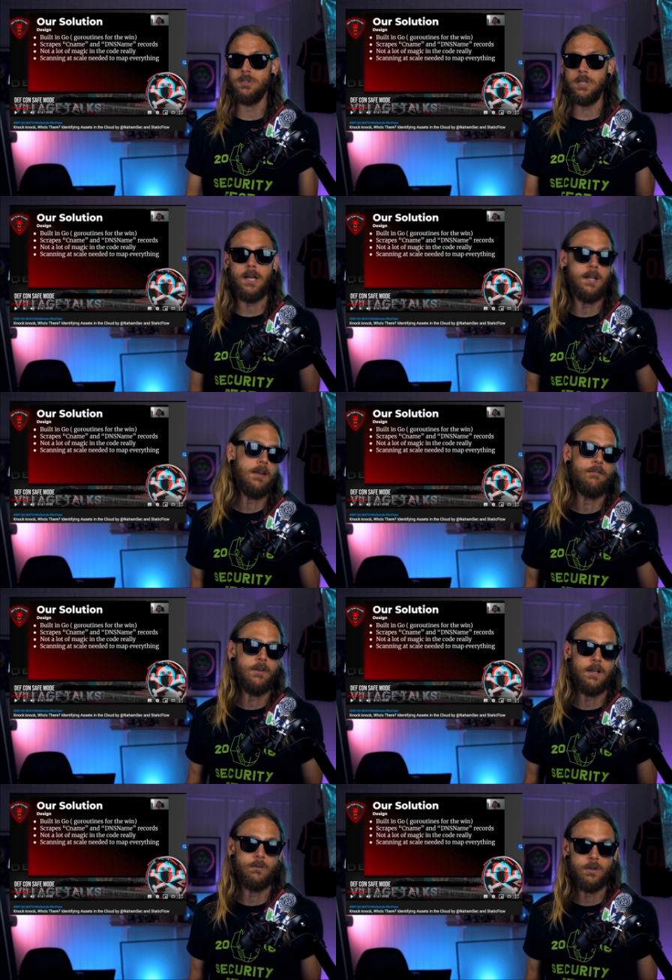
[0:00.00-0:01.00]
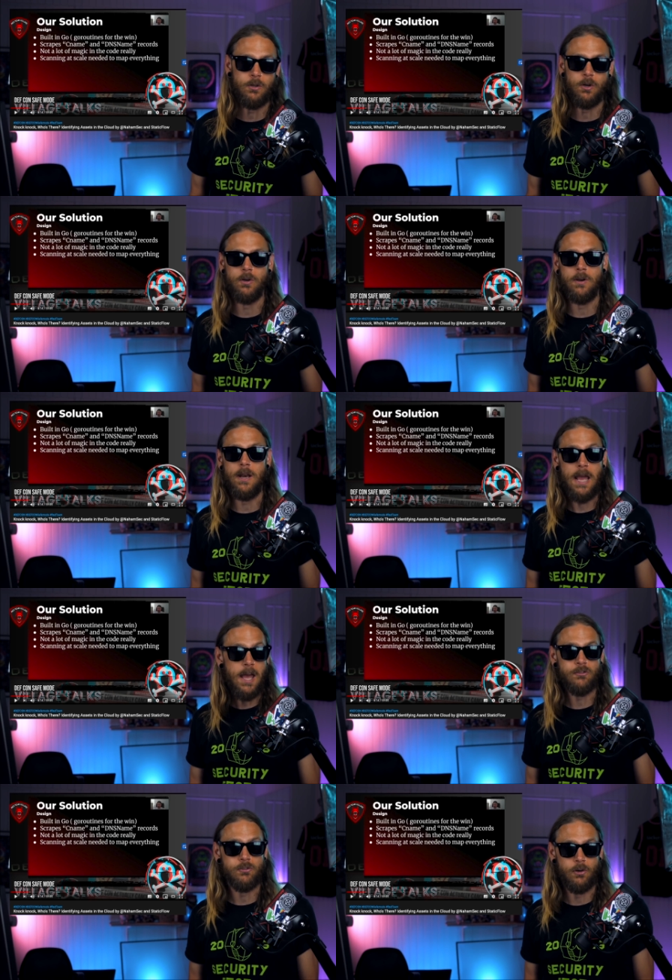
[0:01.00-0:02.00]
checked if it returned any
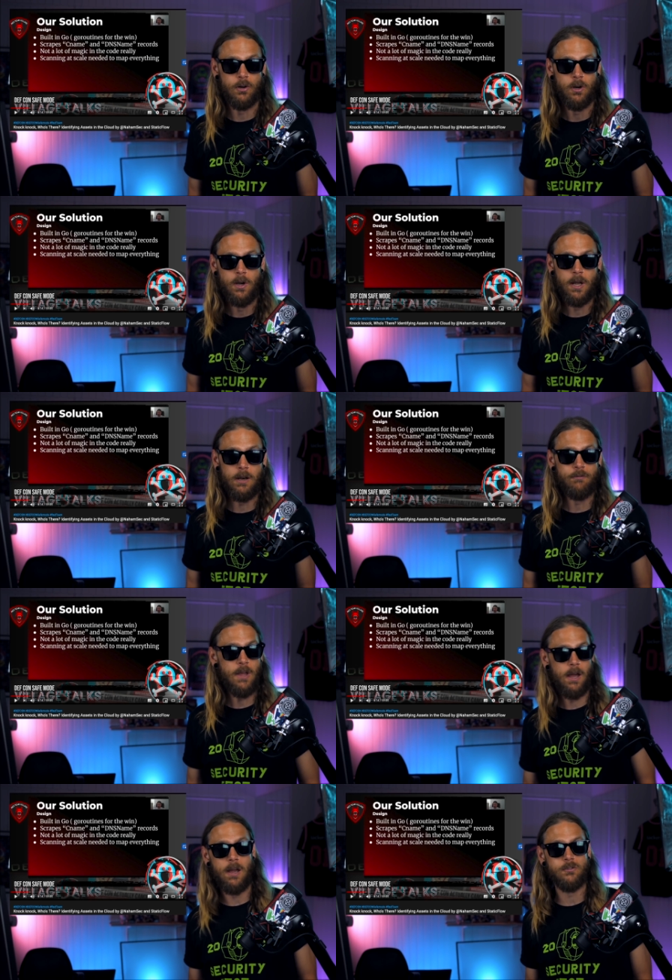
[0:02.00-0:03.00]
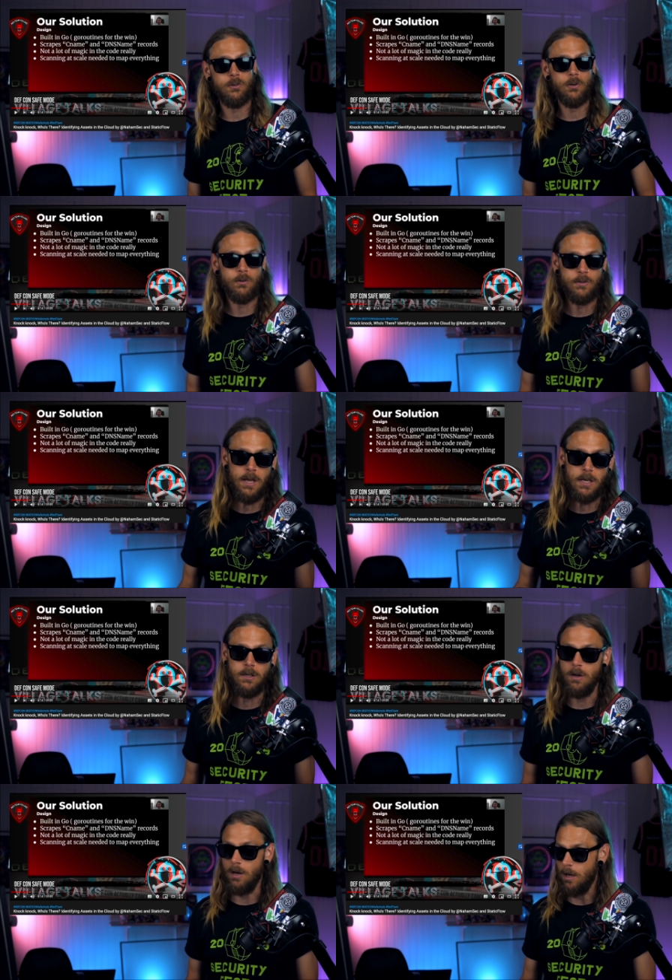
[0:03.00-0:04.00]
answer. And if the answer
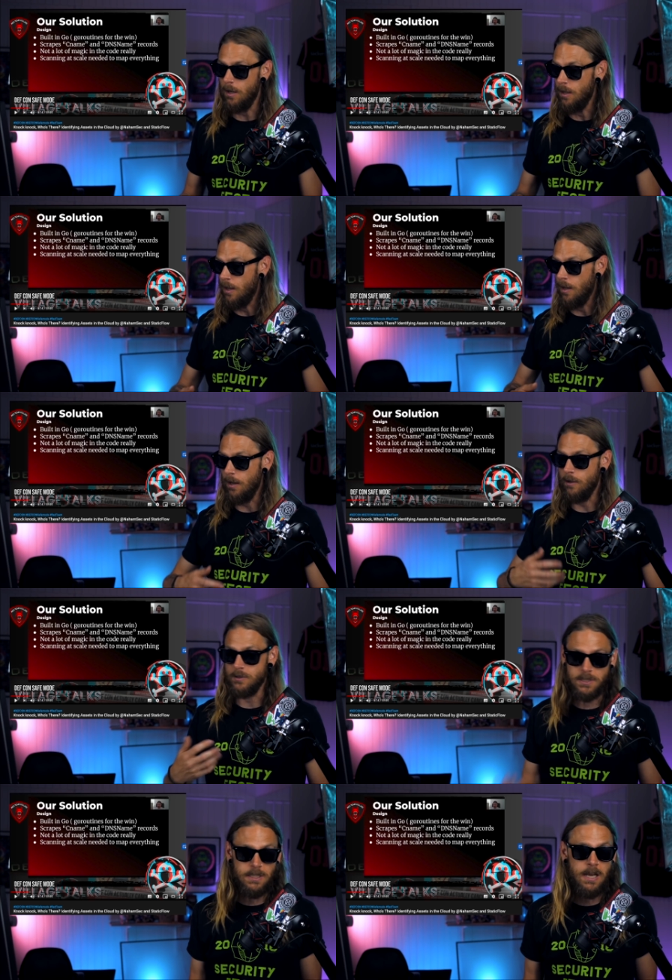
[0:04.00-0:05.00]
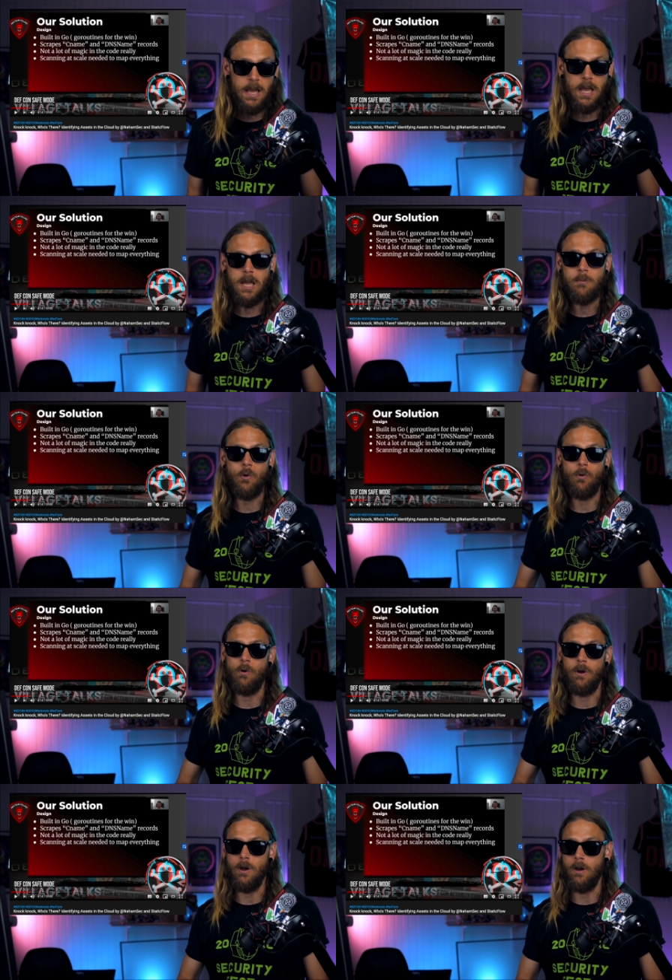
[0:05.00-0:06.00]
contained a, a CNAME
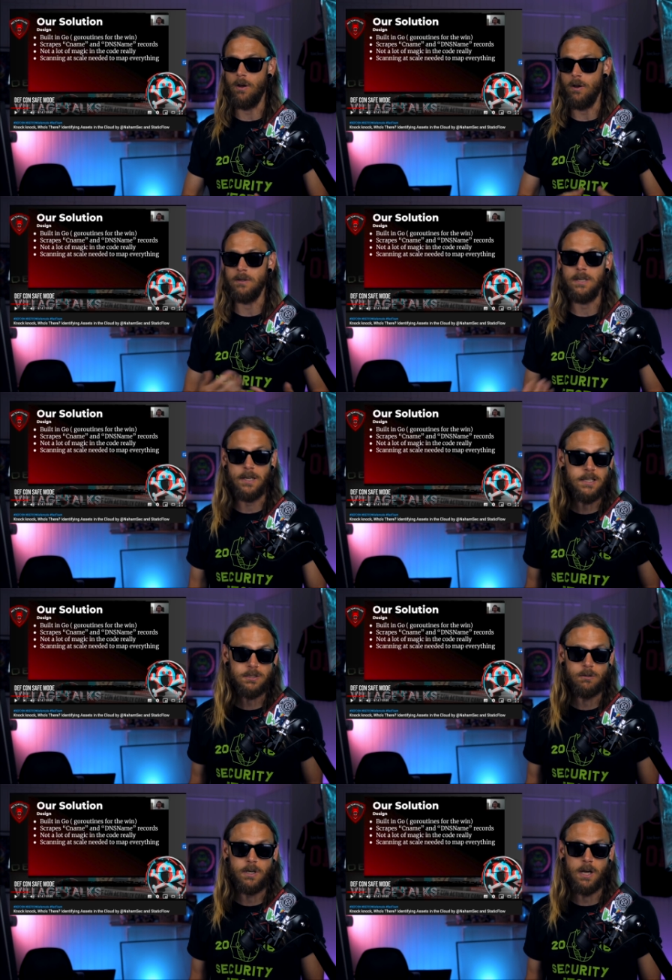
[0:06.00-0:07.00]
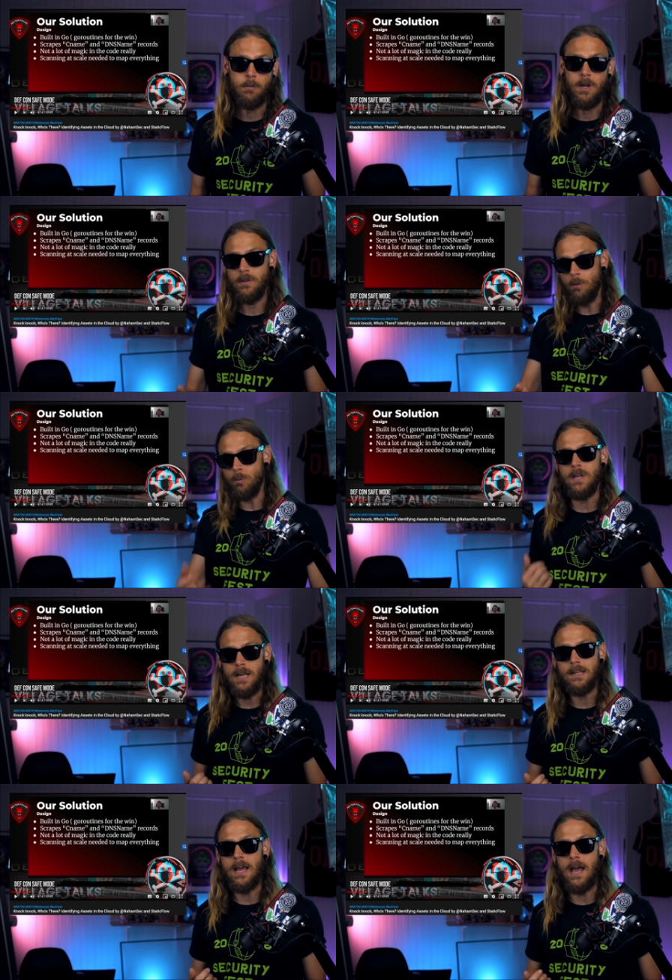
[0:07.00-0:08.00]
or a, a, DNS lookup, they would
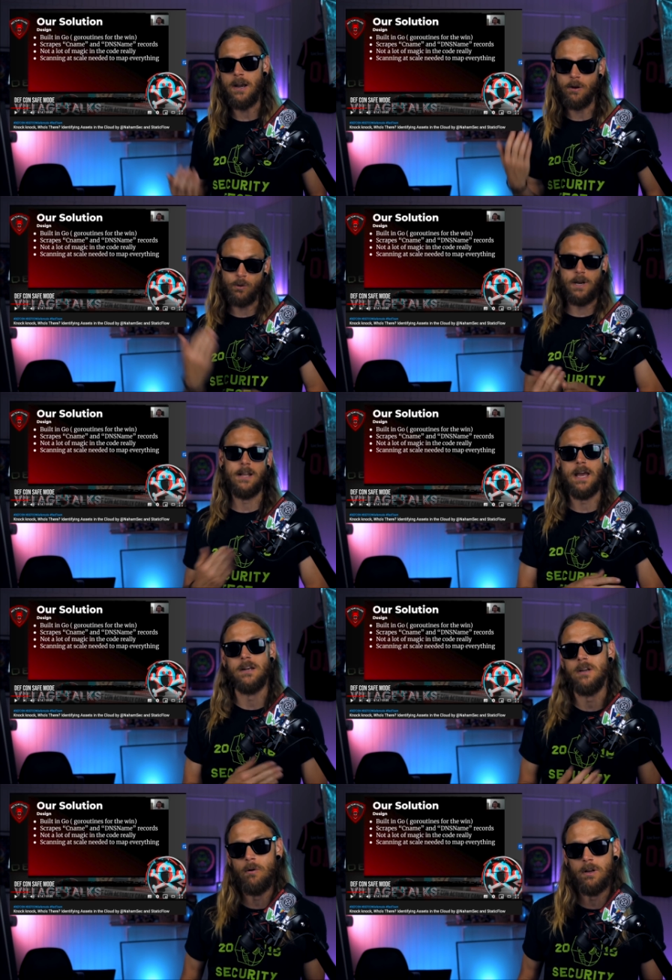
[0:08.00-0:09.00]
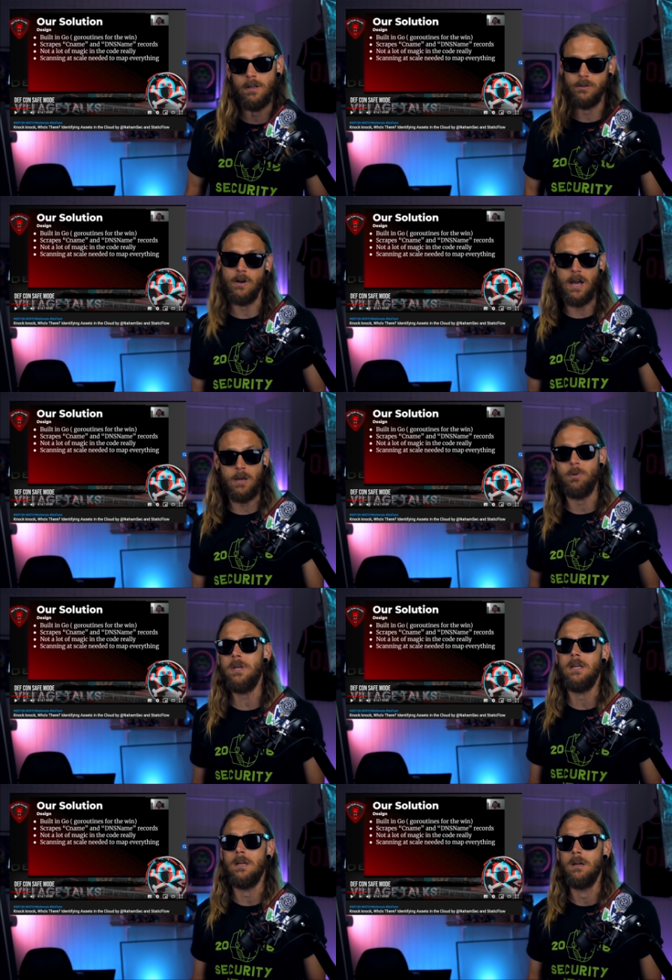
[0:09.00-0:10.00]
take that and connect that directly to the
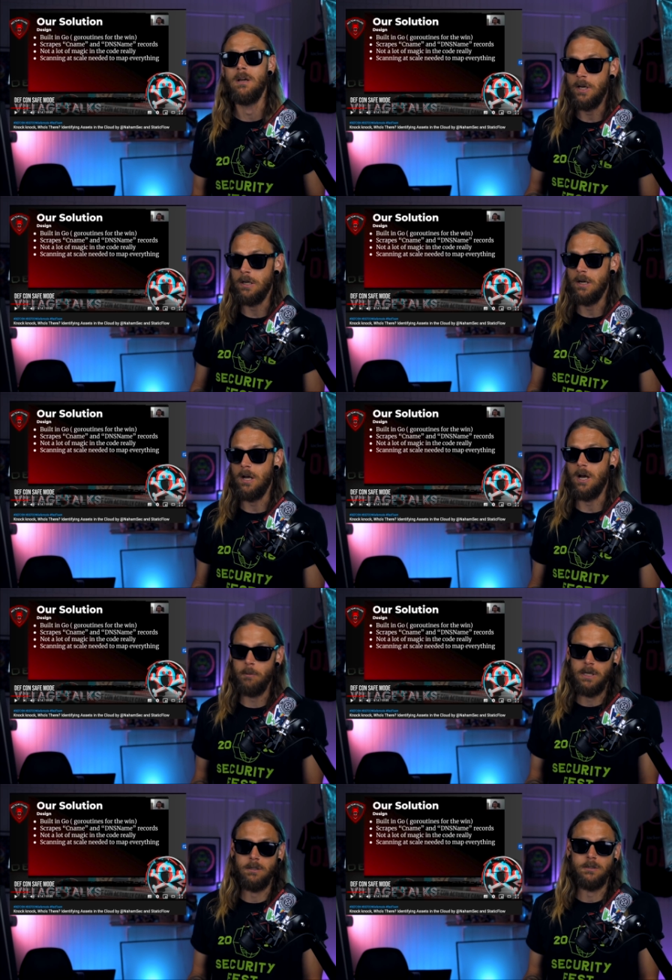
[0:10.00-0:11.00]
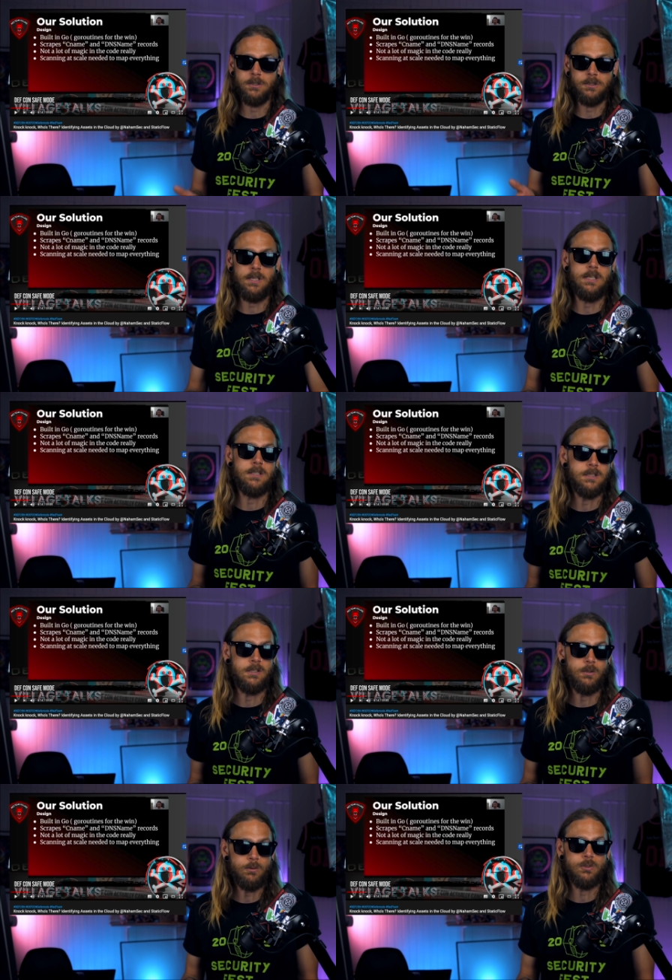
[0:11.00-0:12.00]
IP. And I mean, just the
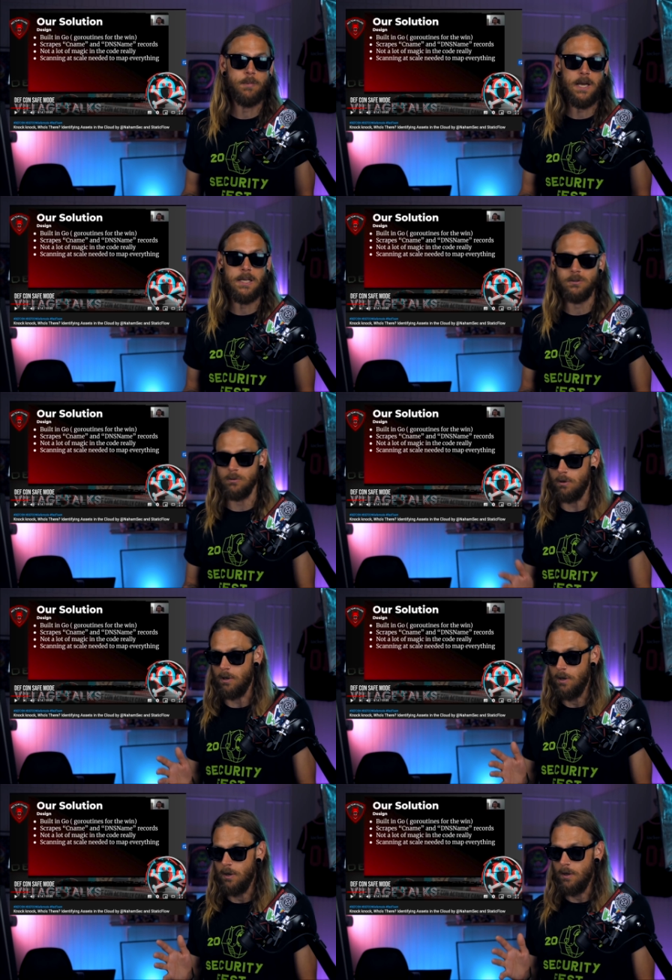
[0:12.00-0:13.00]
EC2 space or